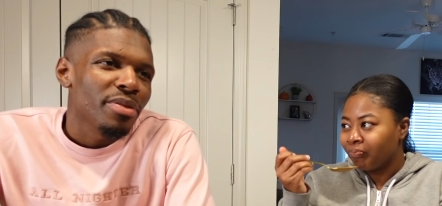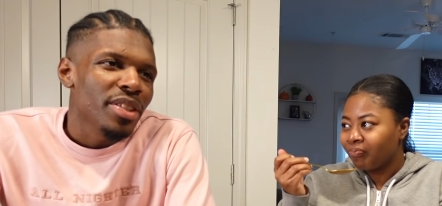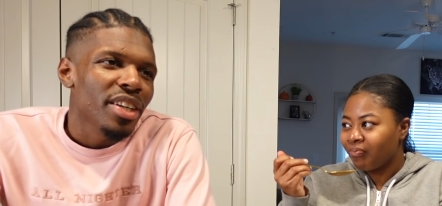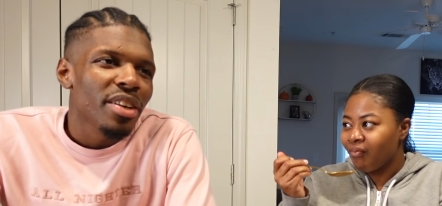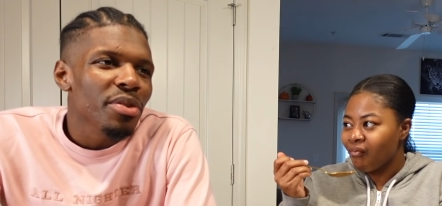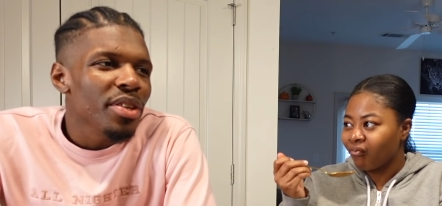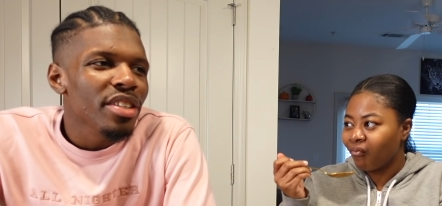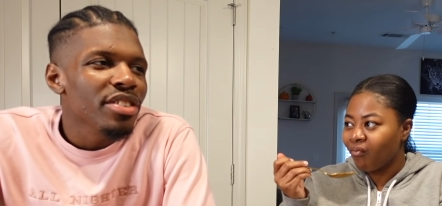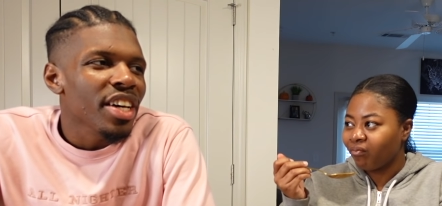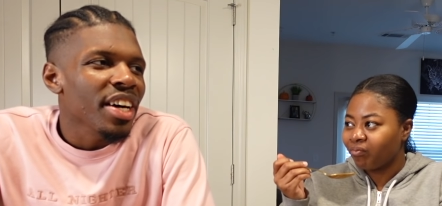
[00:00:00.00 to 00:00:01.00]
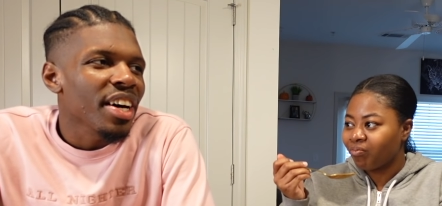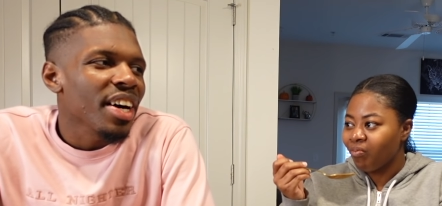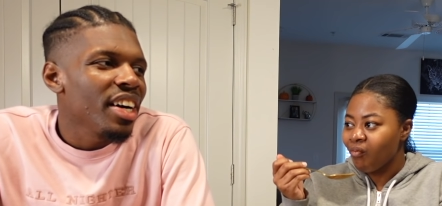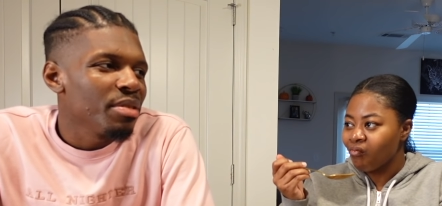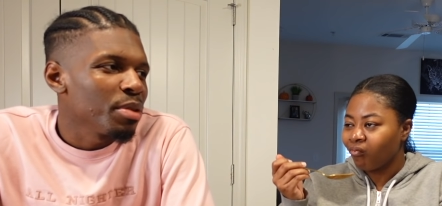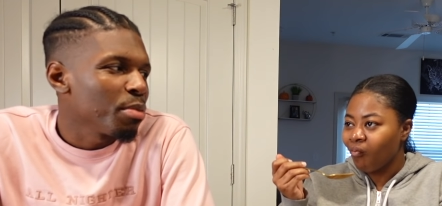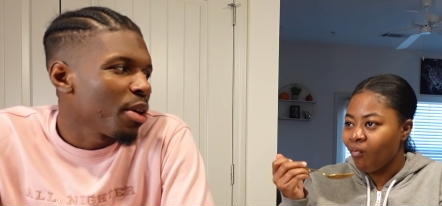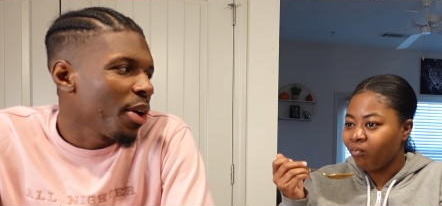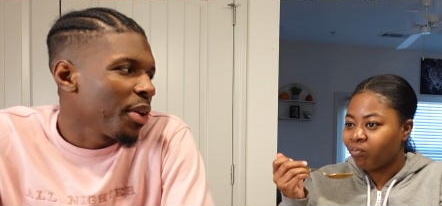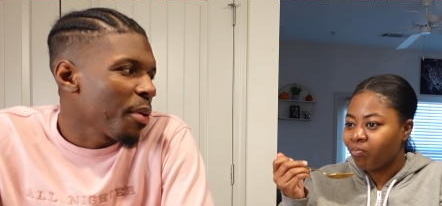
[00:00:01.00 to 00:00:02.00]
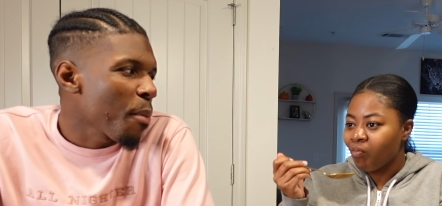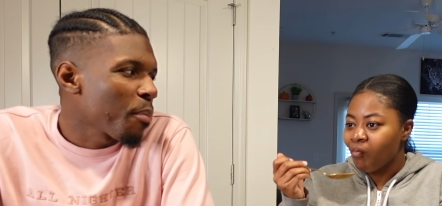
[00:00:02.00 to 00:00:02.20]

Speaker 1: It don't taste like a Cosmic Brownie.